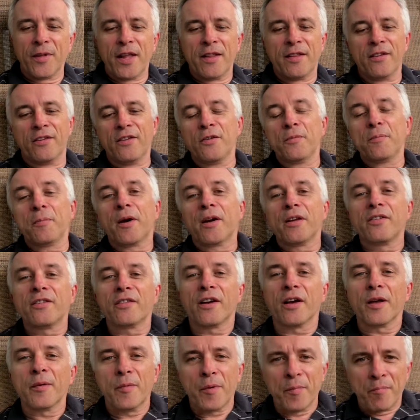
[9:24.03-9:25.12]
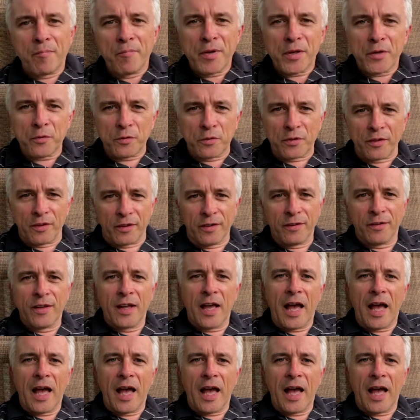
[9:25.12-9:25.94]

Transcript: This is by Simon Middleton,